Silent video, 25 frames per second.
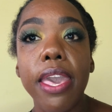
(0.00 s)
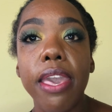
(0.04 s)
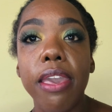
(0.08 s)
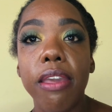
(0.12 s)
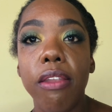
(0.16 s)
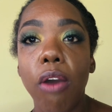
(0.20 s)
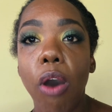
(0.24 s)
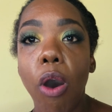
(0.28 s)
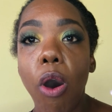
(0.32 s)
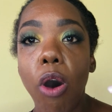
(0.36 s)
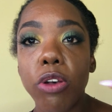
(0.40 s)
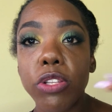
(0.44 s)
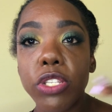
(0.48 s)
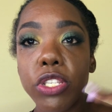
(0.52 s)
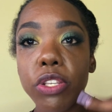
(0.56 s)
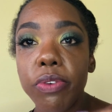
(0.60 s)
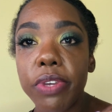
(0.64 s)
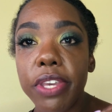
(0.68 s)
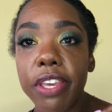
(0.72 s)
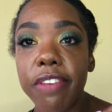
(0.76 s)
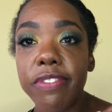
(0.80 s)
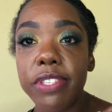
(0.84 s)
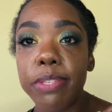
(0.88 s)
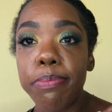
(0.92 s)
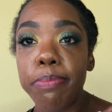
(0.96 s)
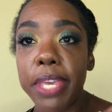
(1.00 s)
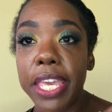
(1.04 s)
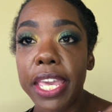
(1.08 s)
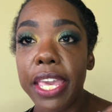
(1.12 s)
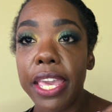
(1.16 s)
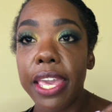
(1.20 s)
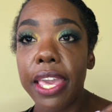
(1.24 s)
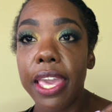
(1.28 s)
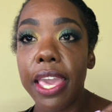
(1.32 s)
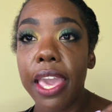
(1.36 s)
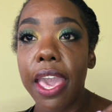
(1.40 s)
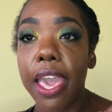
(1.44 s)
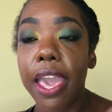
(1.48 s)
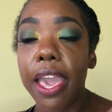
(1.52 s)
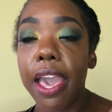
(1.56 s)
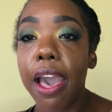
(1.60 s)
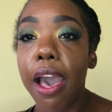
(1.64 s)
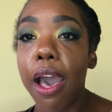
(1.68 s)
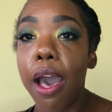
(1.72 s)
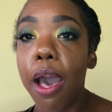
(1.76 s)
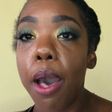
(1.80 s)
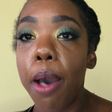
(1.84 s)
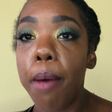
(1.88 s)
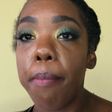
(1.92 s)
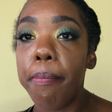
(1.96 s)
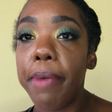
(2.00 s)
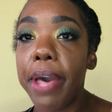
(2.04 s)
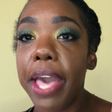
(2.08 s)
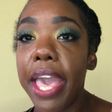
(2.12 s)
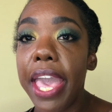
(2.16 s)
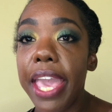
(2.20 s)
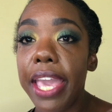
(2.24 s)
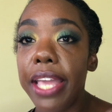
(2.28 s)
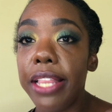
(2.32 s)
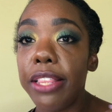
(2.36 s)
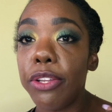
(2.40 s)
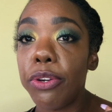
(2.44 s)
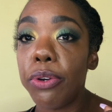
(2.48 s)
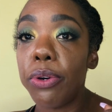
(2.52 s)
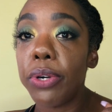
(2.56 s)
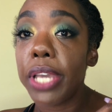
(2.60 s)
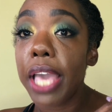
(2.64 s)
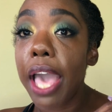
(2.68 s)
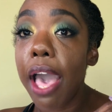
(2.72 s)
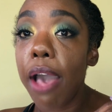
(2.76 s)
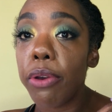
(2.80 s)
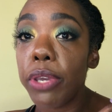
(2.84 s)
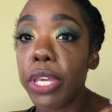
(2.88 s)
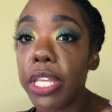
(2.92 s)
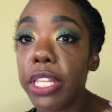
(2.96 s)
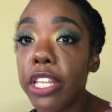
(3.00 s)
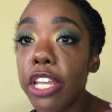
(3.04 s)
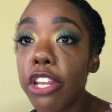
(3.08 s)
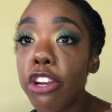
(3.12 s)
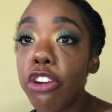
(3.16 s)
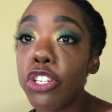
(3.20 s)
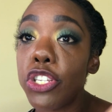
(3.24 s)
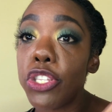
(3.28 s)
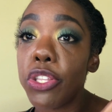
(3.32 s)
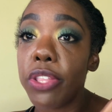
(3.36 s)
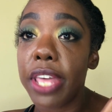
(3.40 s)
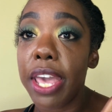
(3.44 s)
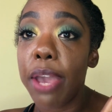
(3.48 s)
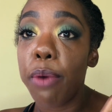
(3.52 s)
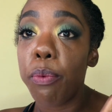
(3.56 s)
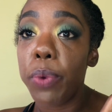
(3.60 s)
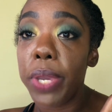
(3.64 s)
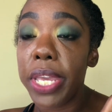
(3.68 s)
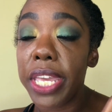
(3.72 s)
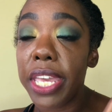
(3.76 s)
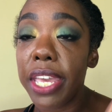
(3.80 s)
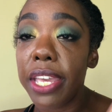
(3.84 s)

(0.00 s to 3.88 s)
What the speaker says: It also gives me a little calculator so that we